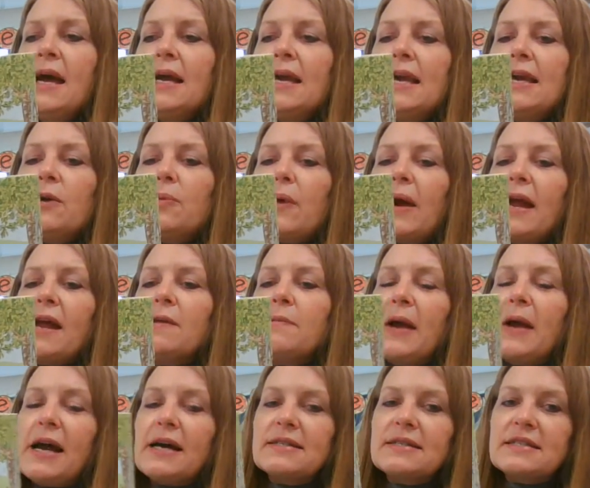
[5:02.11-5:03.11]
He ran
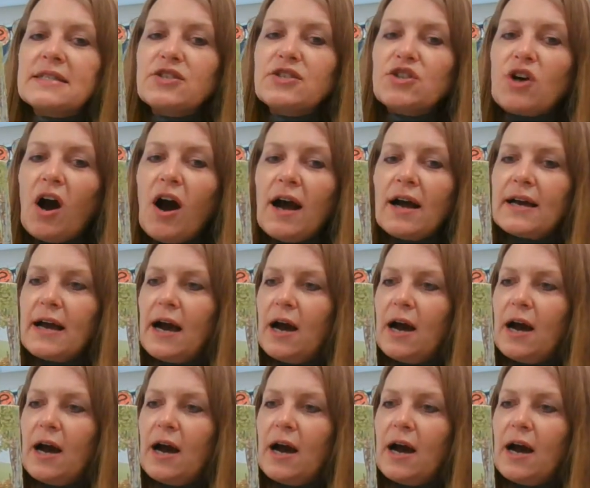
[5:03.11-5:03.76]
past the dog